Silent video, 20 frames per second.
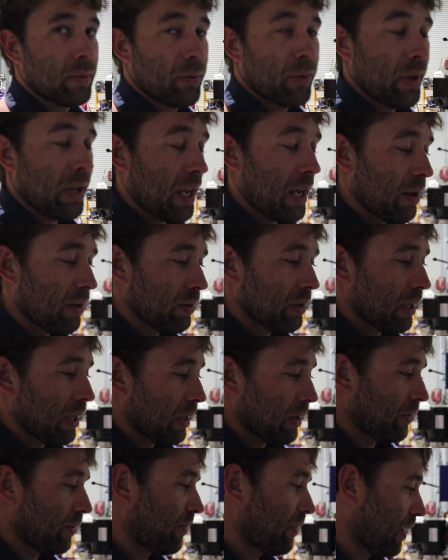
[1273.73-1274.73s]
if we ever
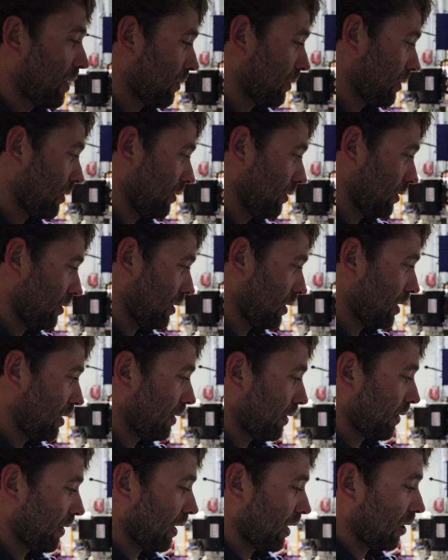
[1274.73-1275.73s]
get a Falcon and
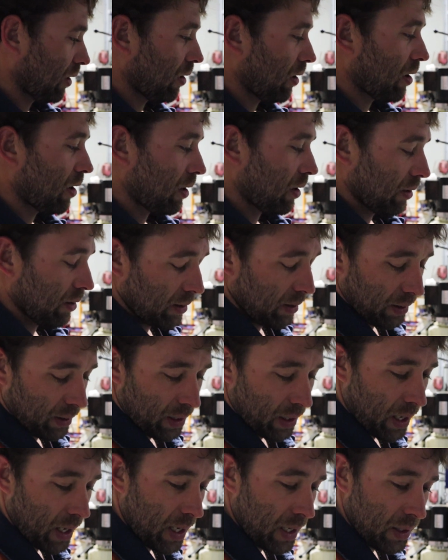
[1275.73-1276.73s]
they're like, oh,
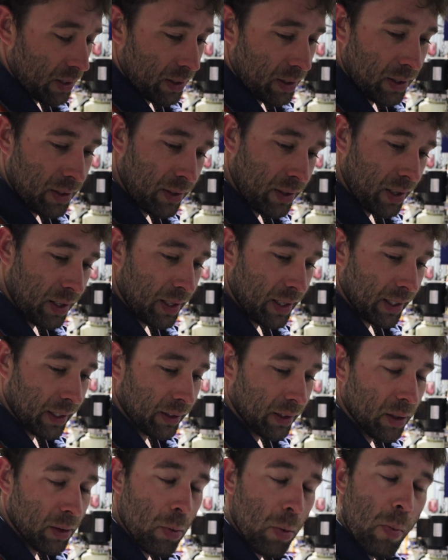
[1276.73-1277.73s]
the heater's
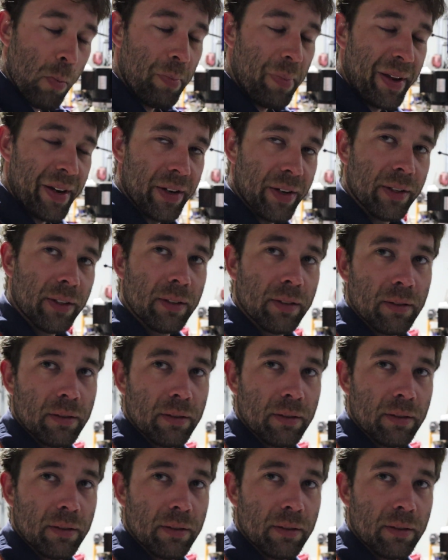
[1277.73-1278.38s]
disconnected, bin it.